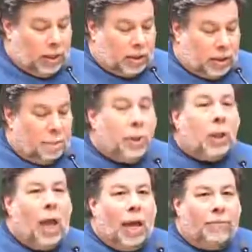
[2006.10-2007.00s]

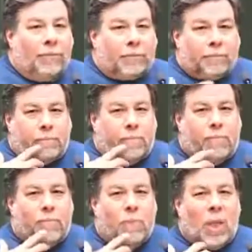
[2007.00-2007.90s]
simple life.
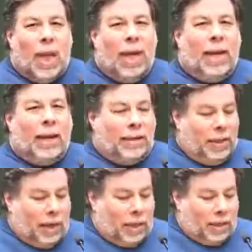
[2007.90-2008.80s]
And
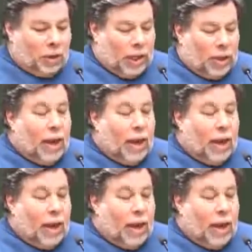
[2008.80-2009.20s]
so he,